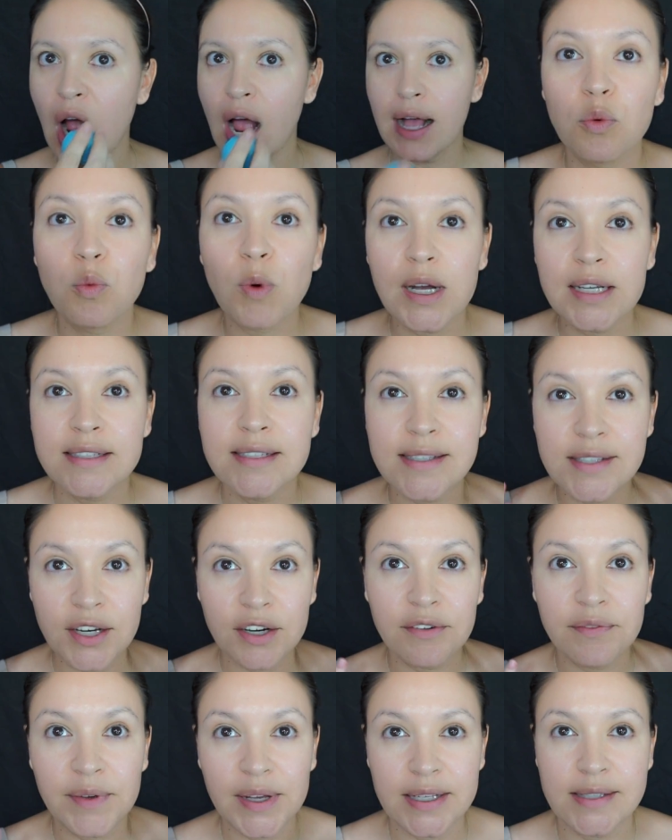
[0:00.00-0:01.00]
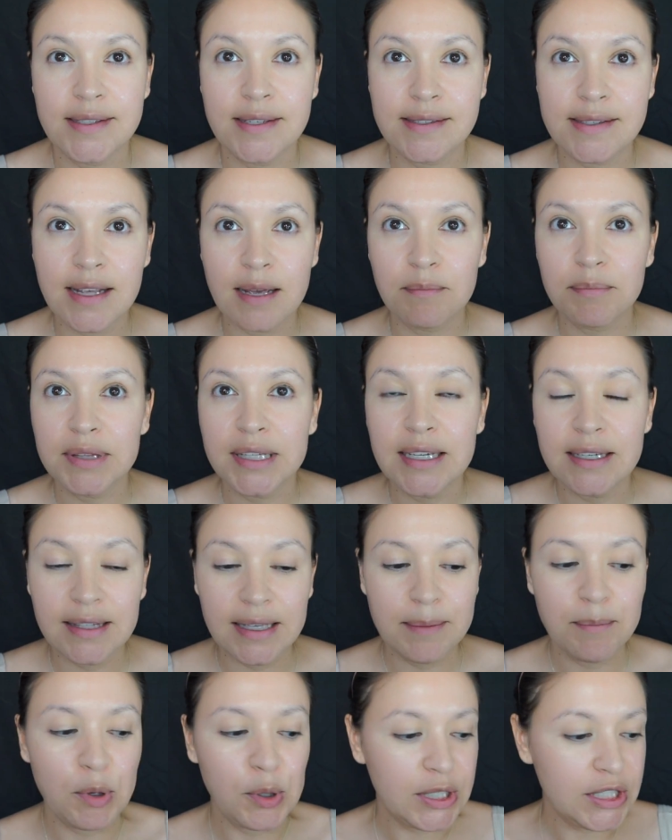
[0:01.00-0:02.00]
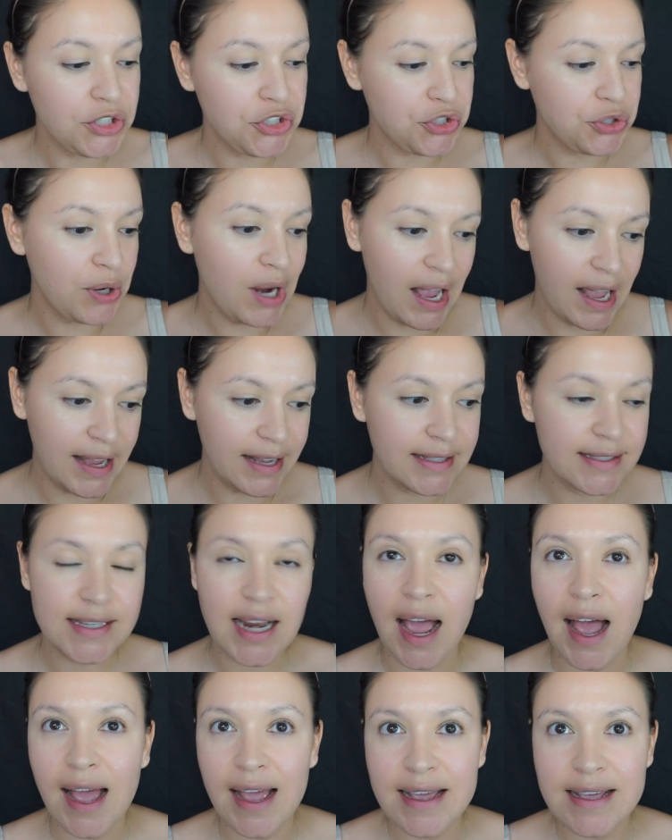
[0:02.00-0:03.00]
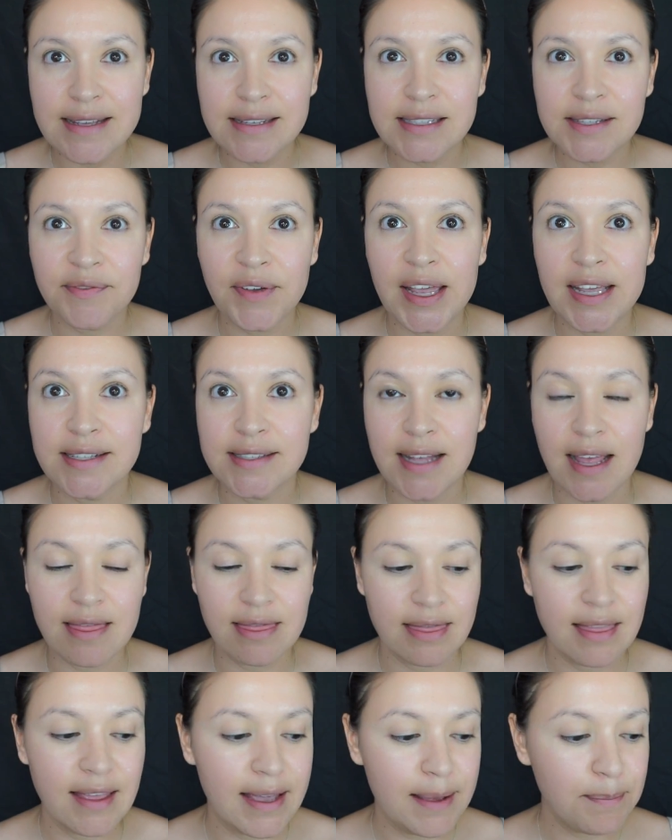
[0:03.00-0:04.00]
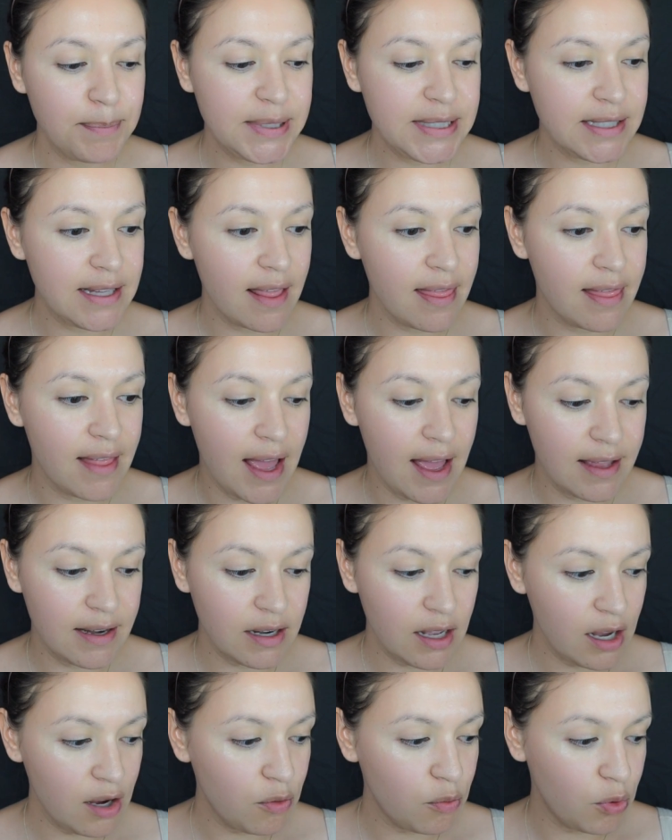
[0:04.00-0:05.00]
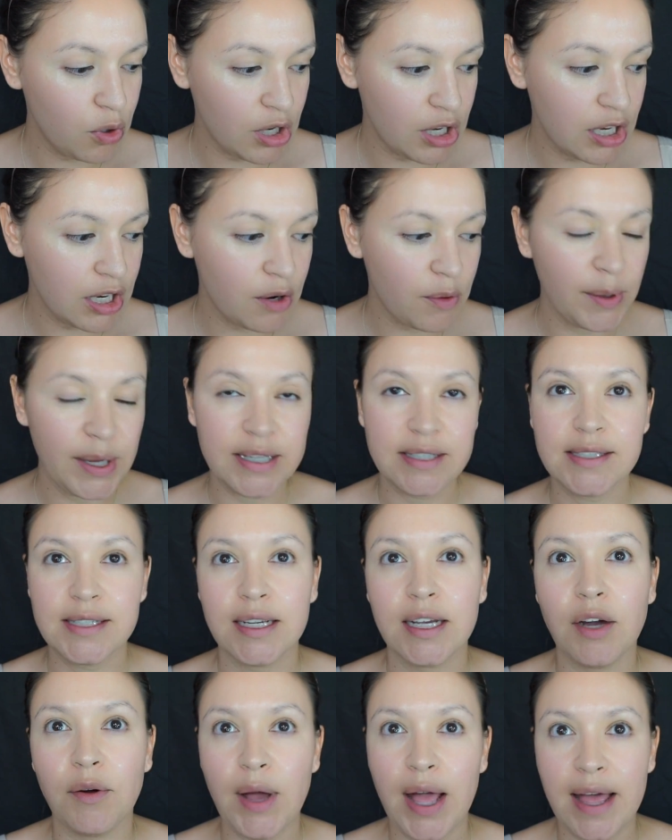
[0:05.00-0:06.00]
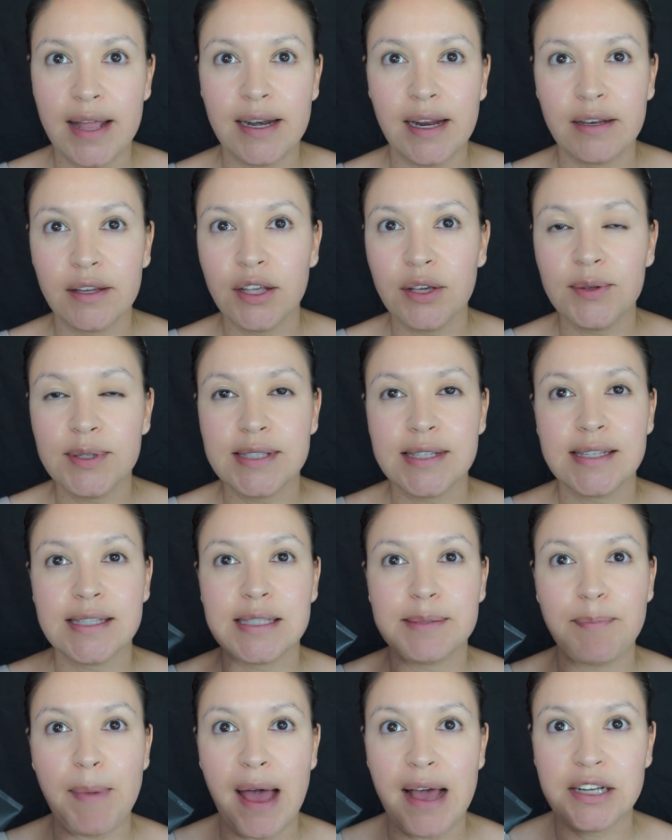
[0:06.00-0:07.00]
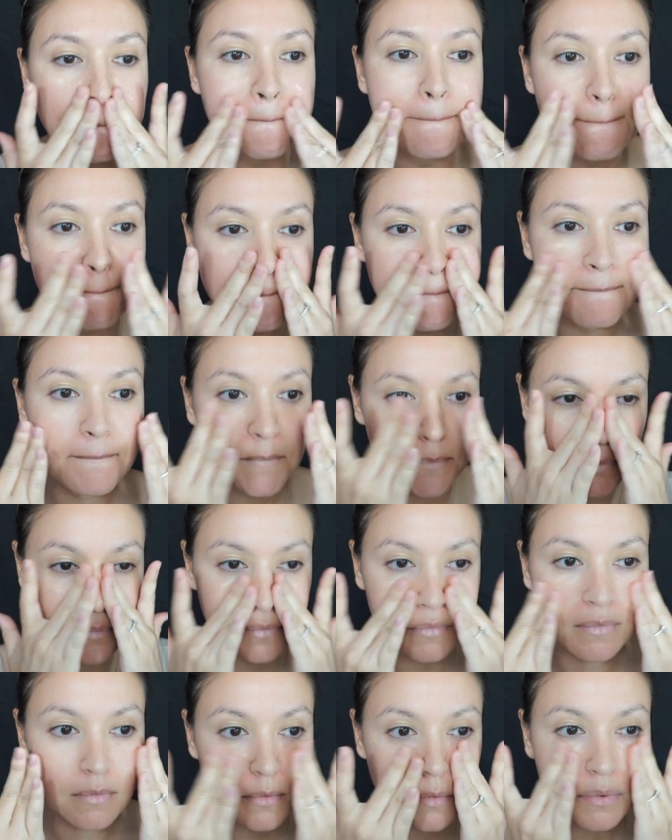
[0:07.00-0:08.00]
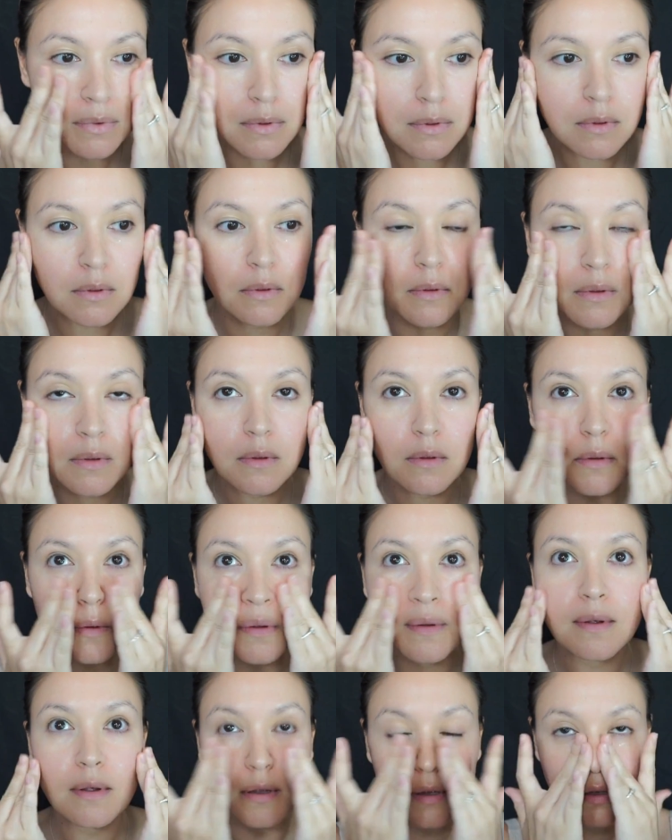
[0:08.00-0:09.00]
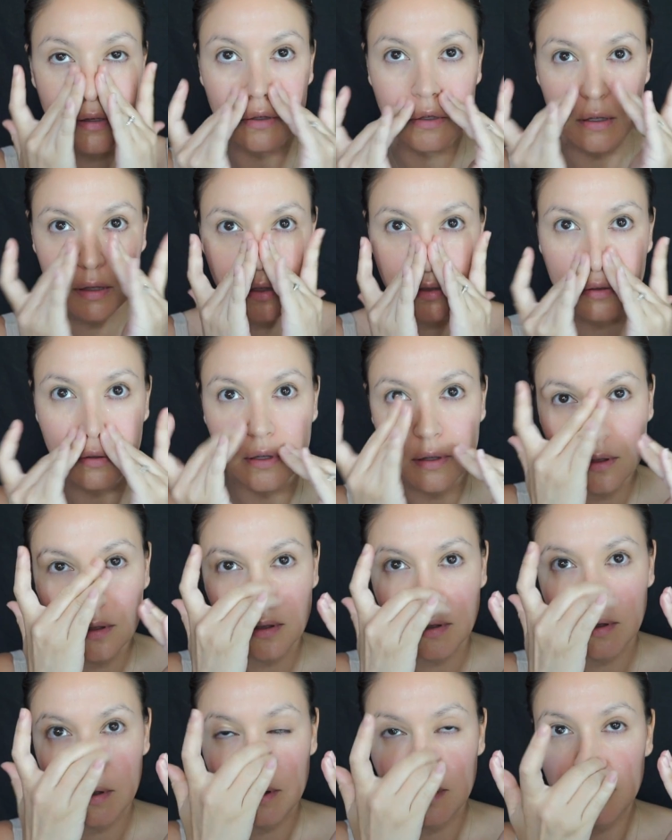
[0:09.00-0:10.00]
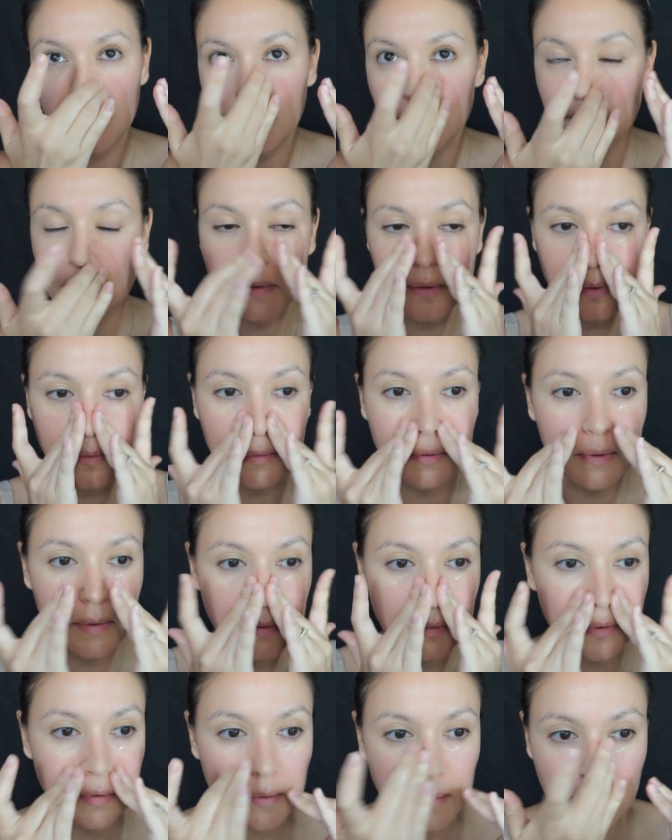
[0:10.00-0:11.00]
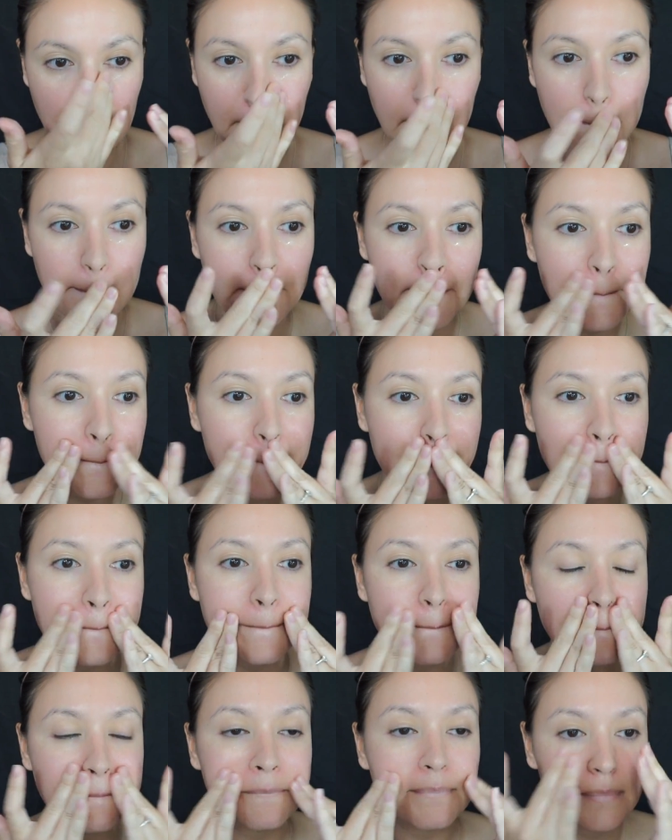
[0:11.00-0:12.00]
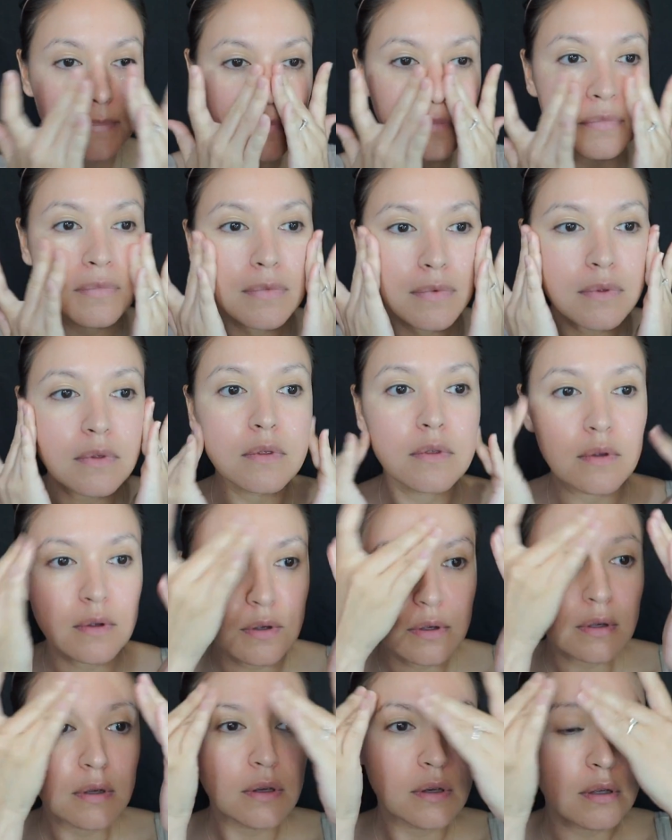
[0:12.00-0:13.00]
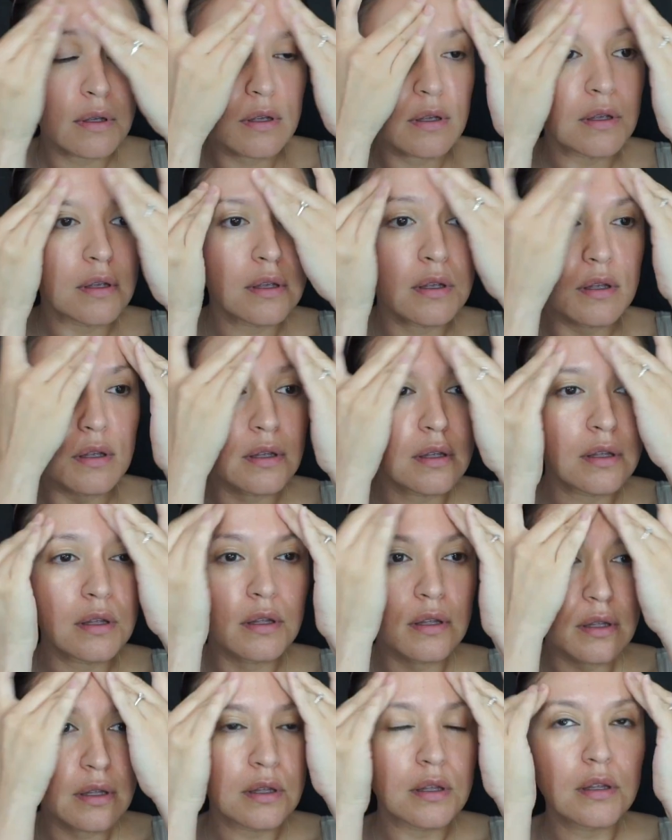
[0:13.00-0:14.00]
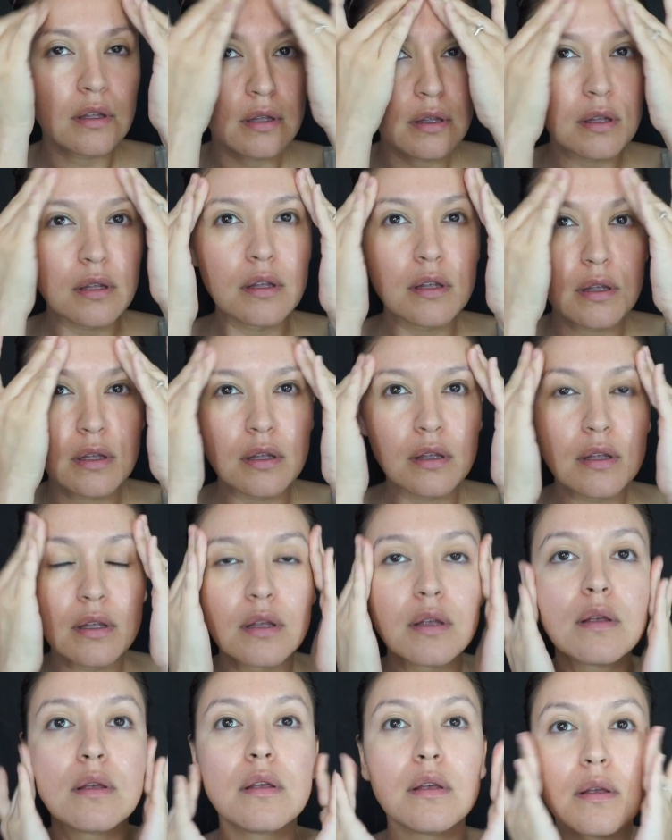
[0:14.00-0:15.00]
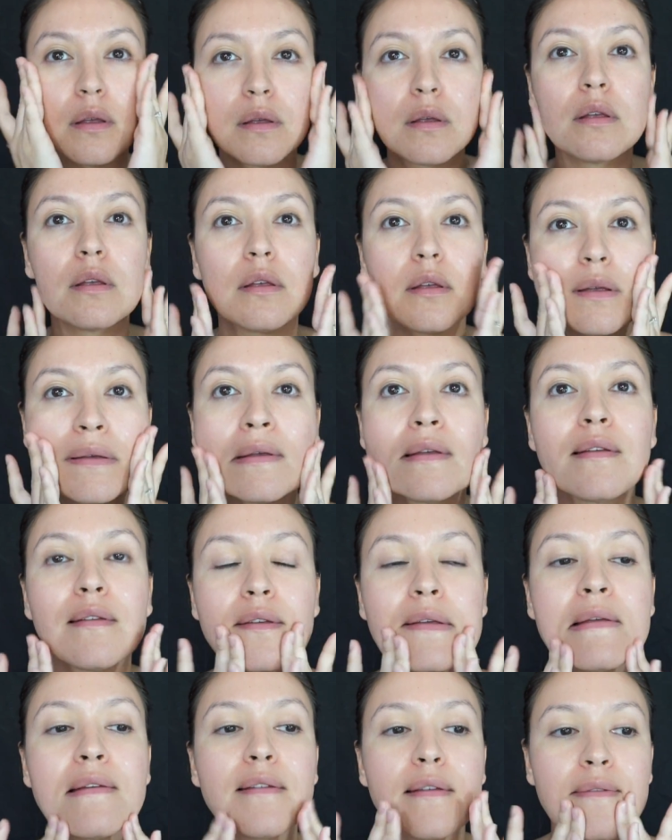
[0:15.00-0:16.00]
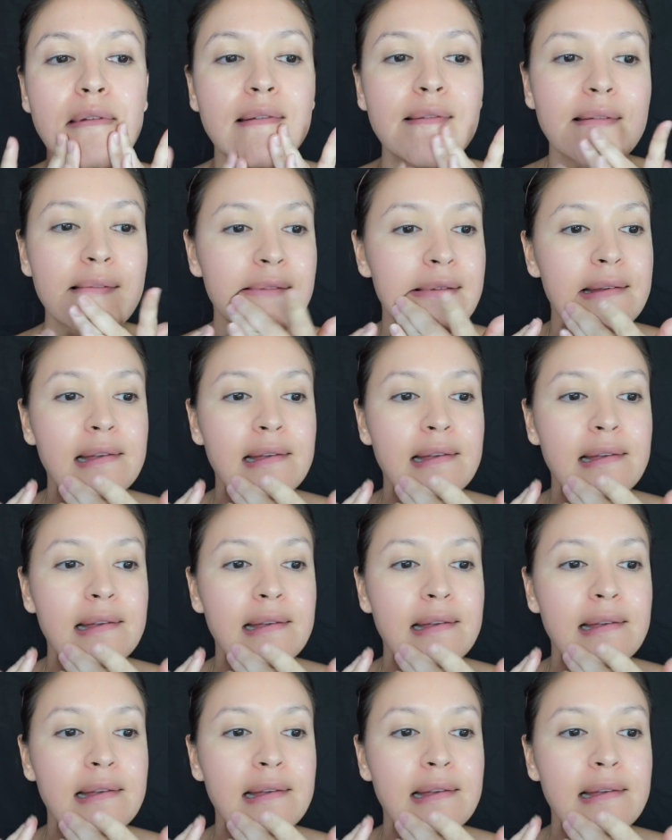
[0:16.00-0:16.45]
Once your face is completely moisturized, eyes, face, and lips, then we're going to go ahead and use the SmashBox Photo Finish Primer. And we're going to apply that heavy in our T-zone, and then just whatever's left, spread it throughout the face.